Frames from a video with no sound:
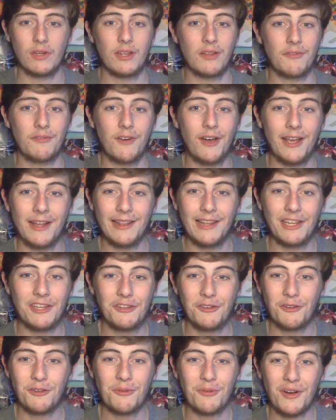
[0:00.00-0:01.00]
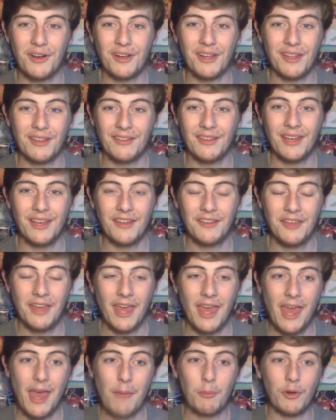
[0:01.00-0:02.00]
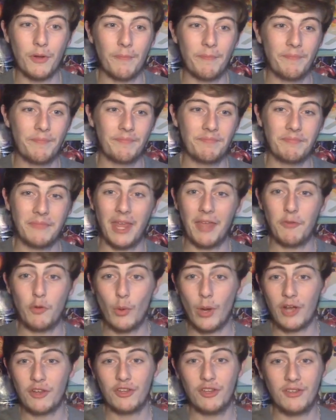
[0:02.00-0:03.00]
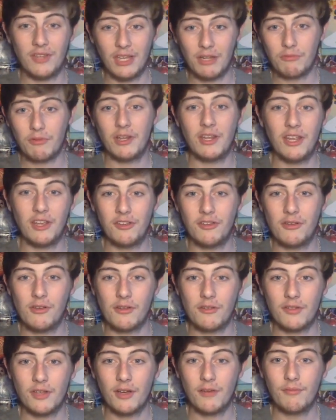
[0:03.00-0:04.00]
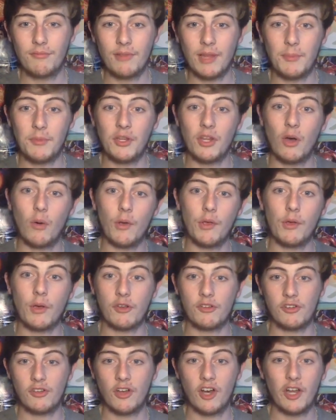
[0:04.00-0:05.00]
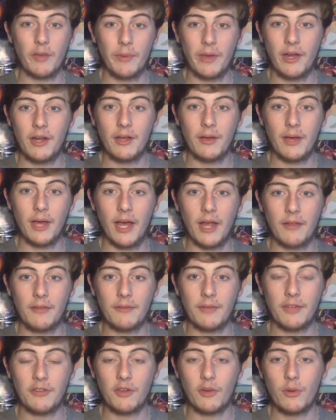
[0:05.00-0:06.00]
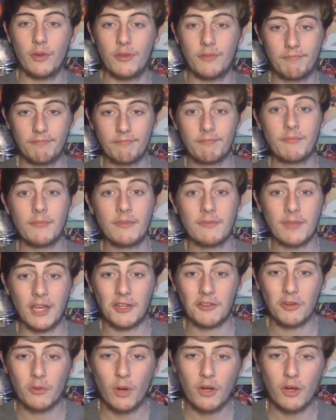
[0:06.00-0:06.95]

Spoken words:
read the final issue of The Walking Dead. But if you actually did read the issue yourself, let me know what you actually thought about it. And as always, thanks for